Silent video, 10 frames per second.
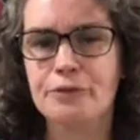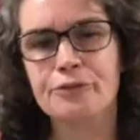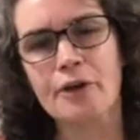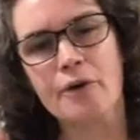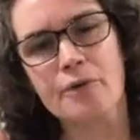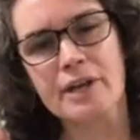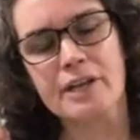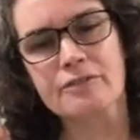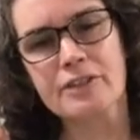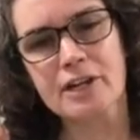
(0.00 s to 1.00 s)
So if
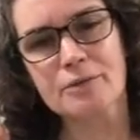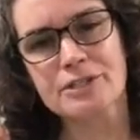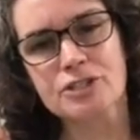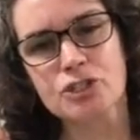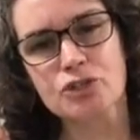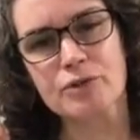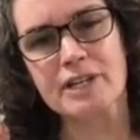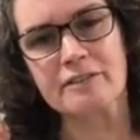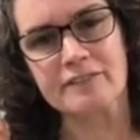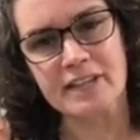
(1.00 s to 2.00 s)
there was the tree
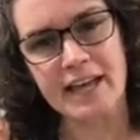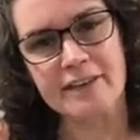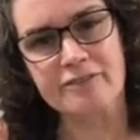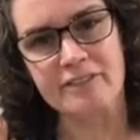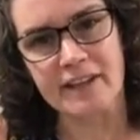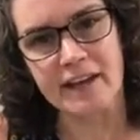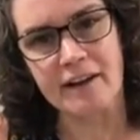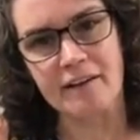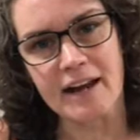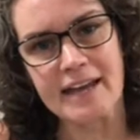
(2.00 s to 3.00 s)
of life
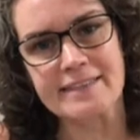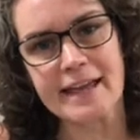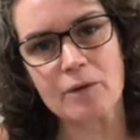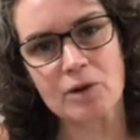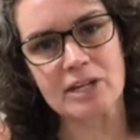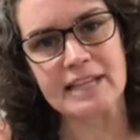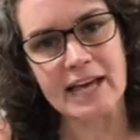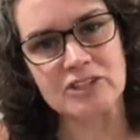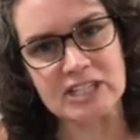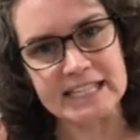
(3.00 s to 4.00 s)
there and they were
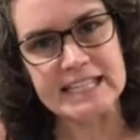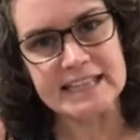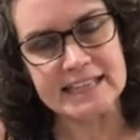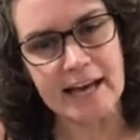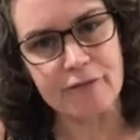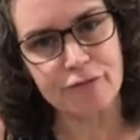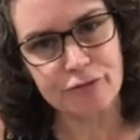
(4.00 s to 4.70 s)
allowed to eat that